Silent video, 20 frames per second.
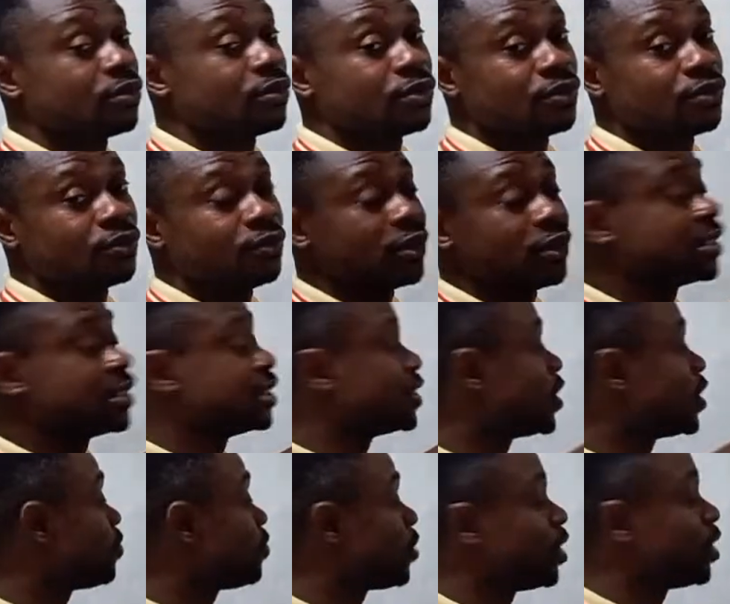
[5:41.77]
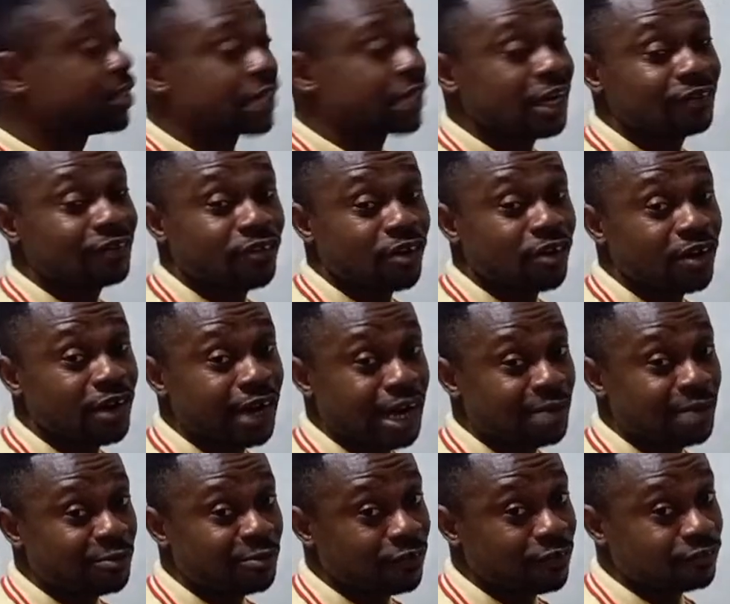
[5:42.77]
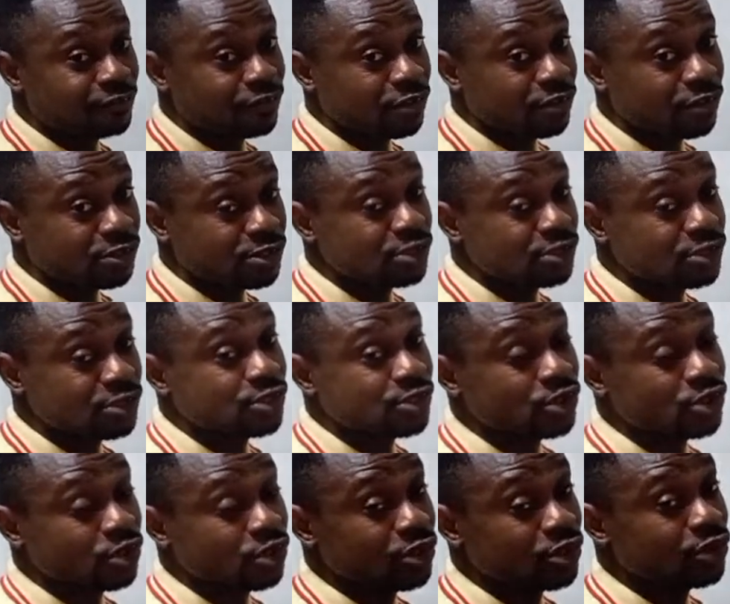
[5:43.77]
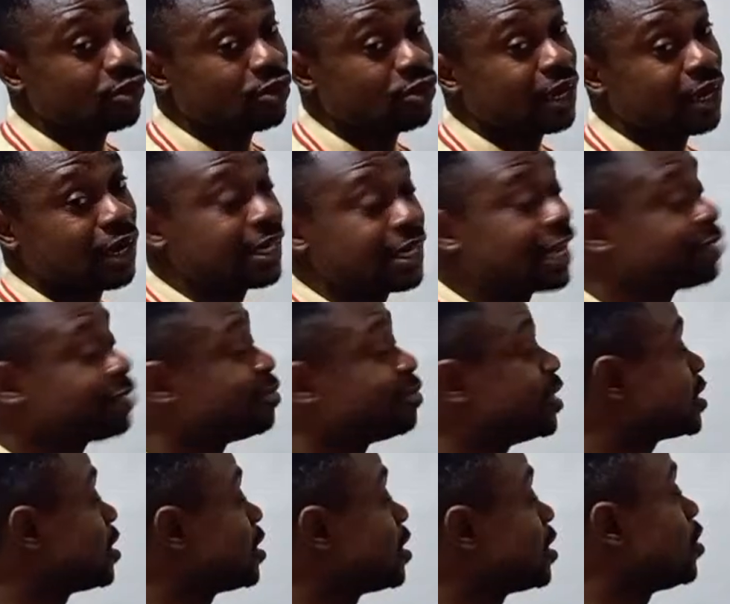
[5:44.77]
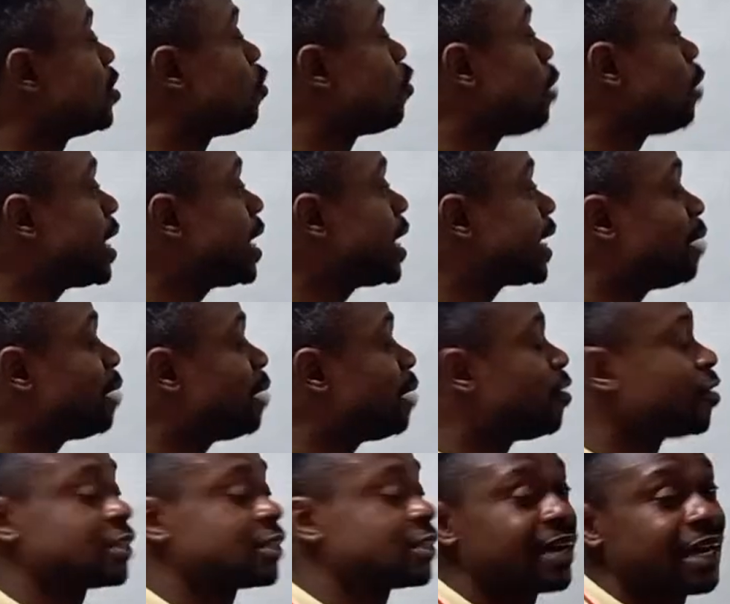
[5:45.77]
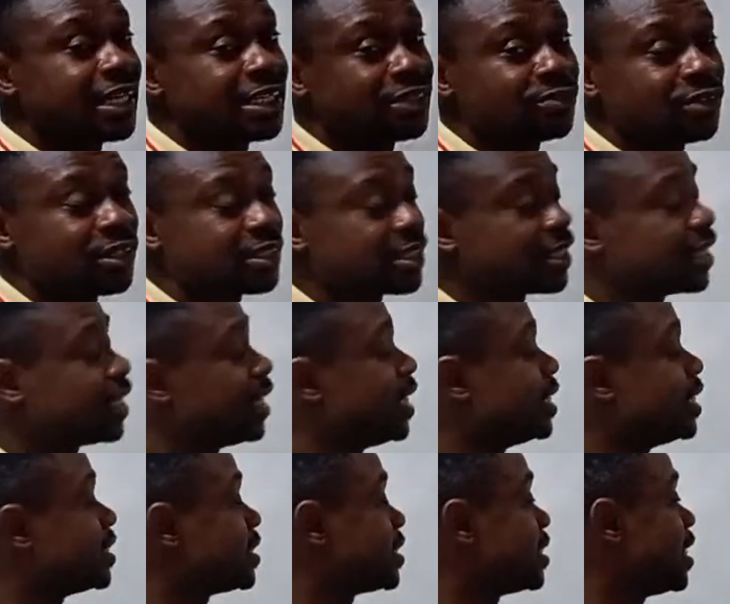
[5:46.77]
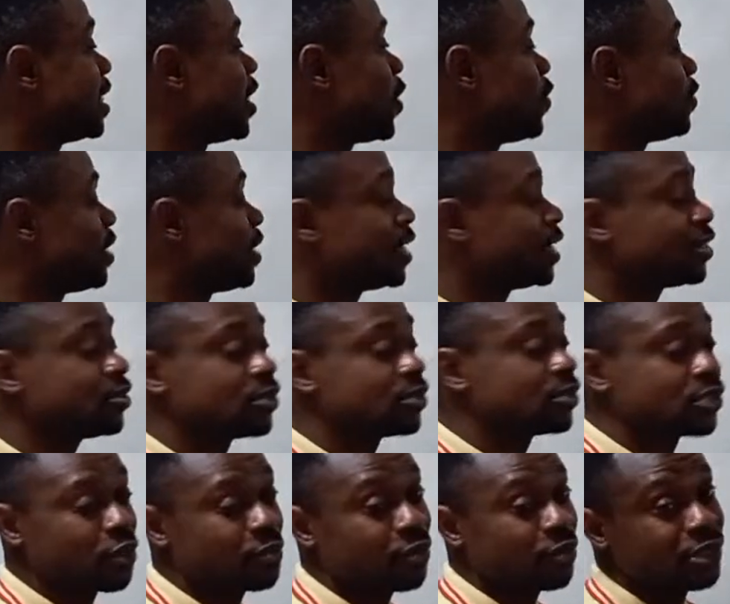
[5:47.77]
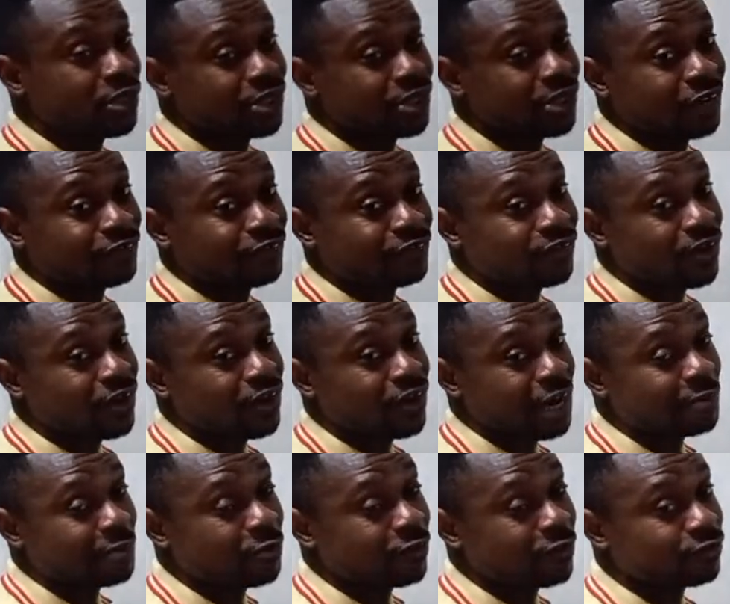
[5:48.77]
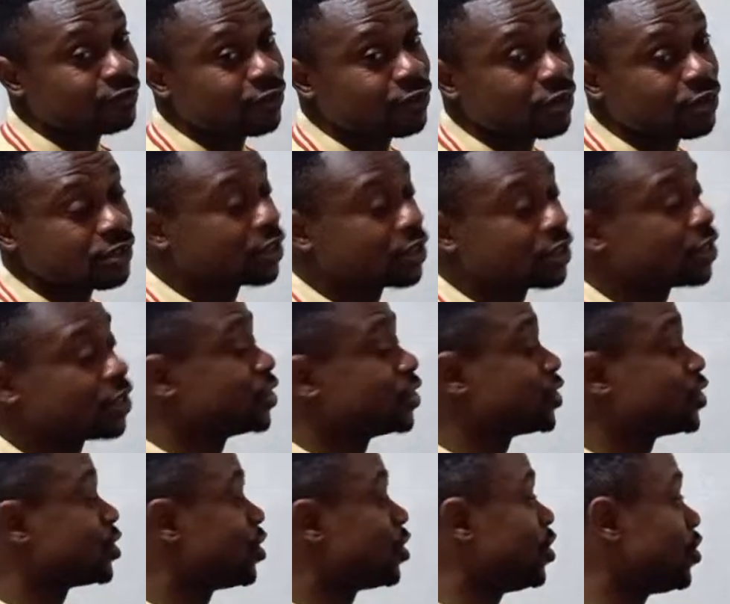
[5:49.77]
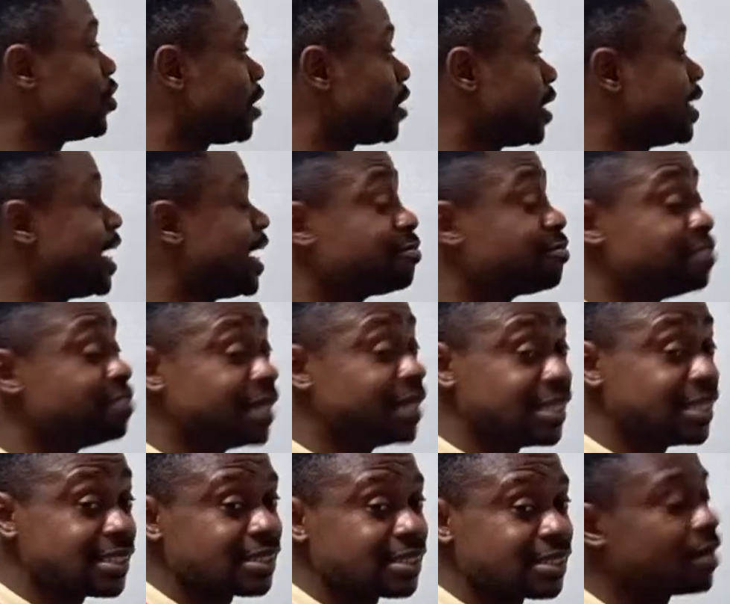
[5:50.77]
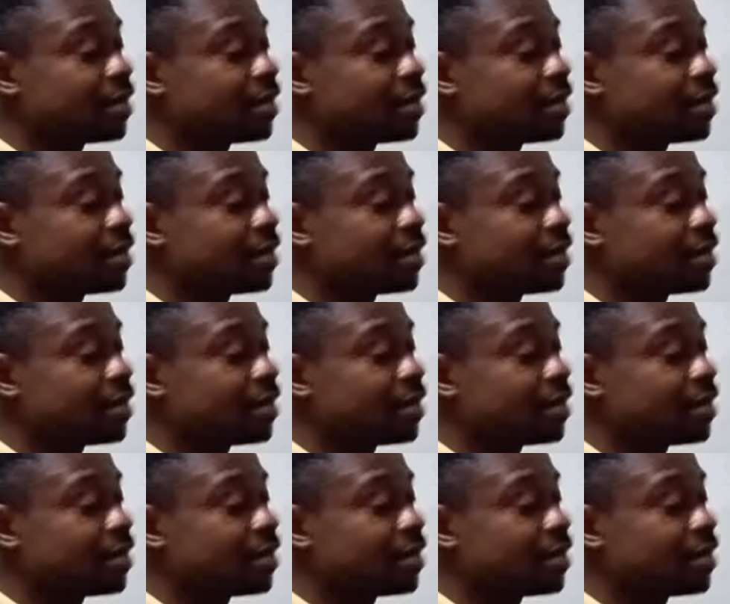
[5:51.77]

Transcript: with 0.34 gram of what? Sodium chloride. That means 1 gram of silver nitrate is equivalent to 0.34 gram of what? Sodium chloride. That means